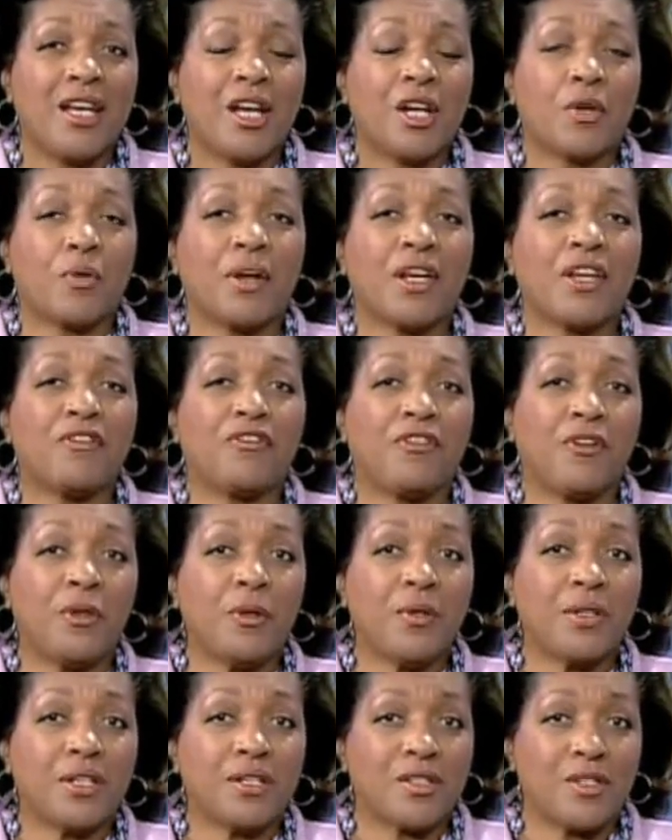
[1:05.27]
Korean
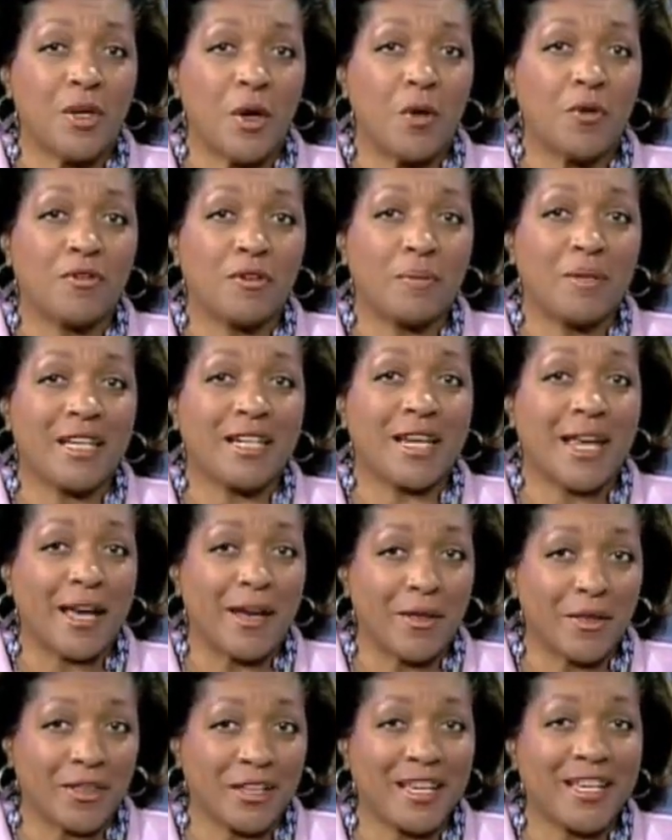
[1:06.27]
food is known for being
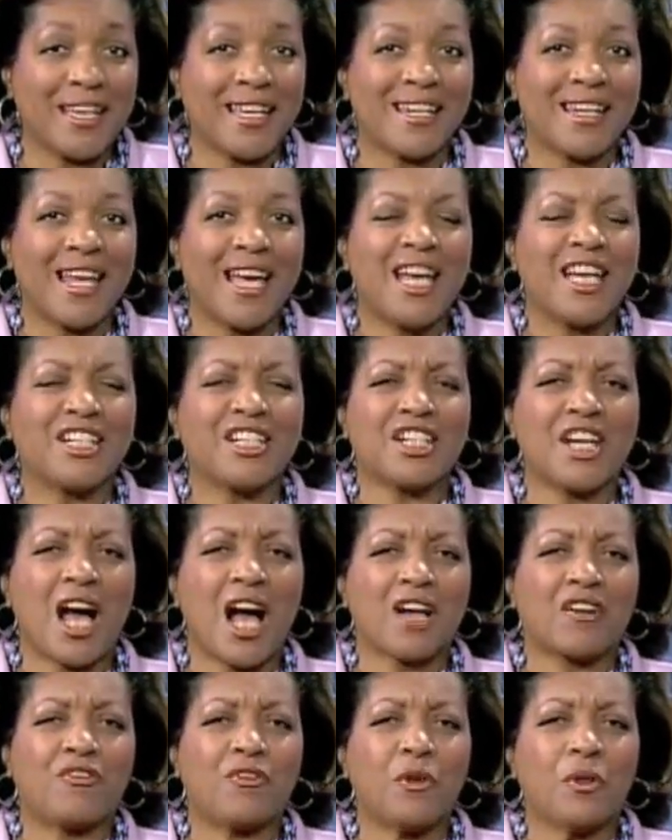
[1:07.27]
healthy and
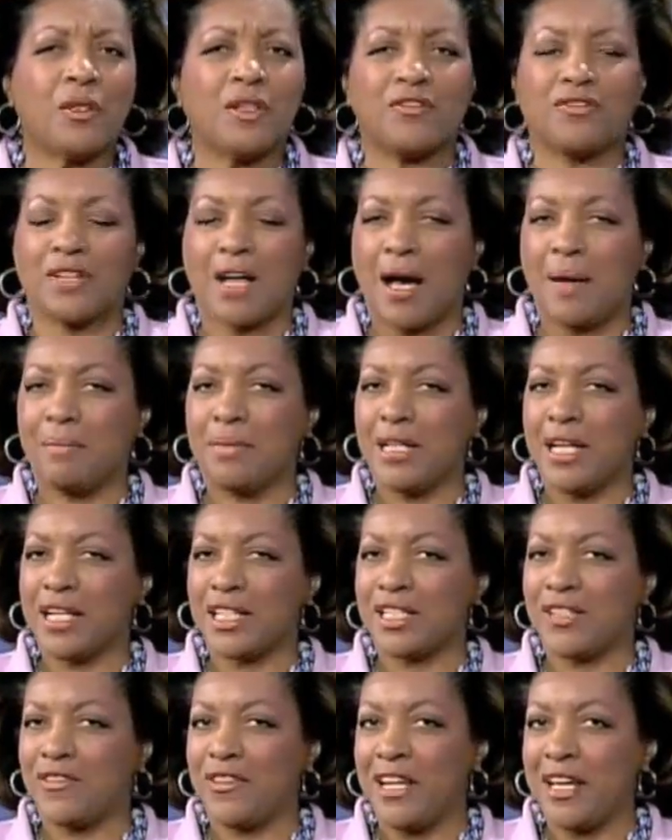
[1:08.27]
chock full of
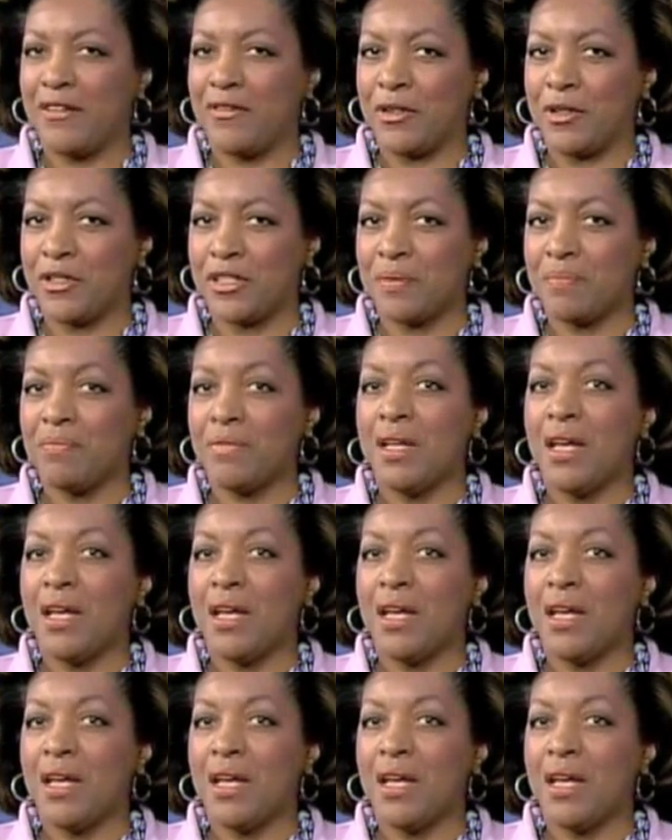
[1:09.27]
complex flavors.